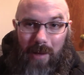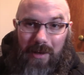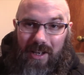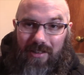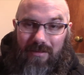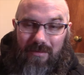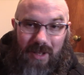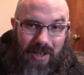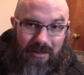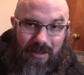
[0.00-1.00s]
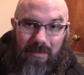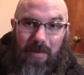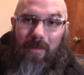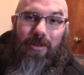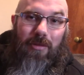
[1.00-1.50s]
I mean, it's in
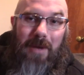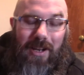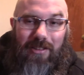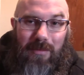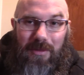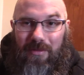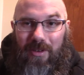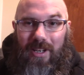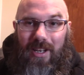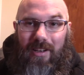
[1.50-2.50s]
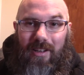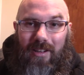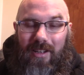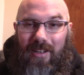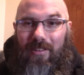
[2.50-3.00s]
public demand. It should be free on
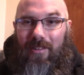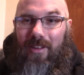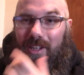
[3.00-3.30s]
Kindle.